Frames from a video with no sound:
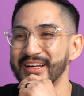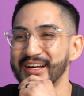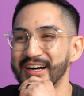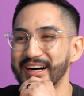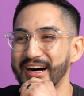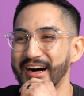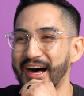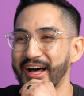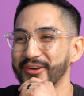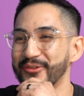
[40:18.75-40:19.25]
uh,
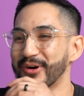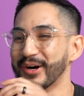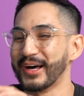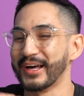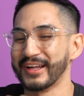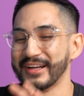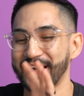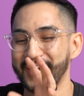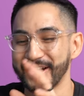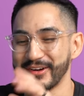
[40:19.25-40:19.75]
I don't want.
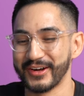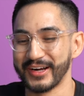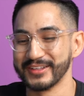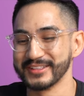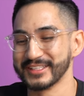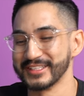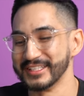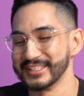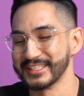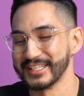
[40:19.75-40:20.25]
I know. I, don't, I was
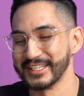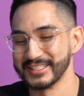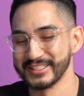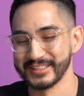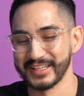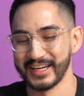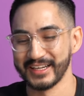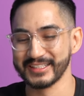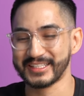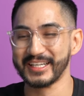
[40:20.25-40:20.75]
gonna say so.
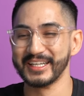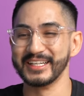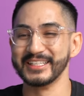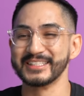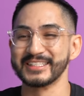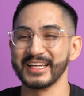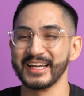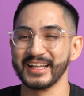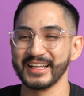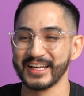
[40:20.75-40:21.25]
I was gonna
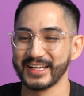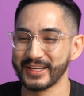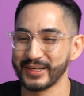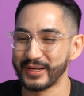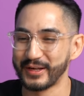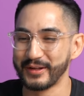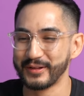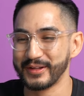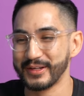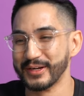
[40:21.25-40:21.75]
say like
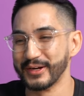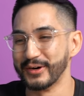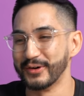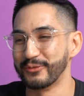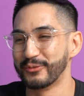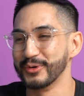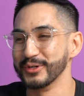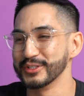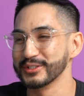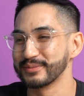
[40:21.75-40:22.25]
you know
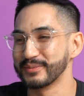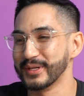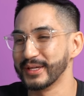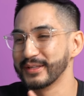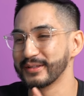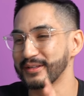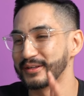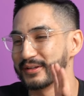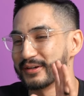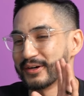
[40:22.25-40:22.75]
Will
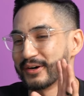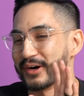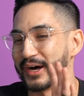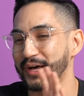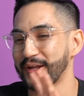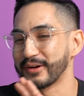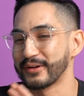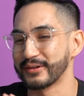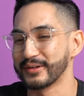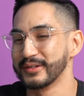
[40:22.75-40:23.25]
Smith. You know I
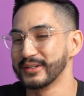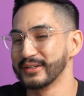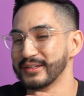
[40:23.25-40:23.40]
don't.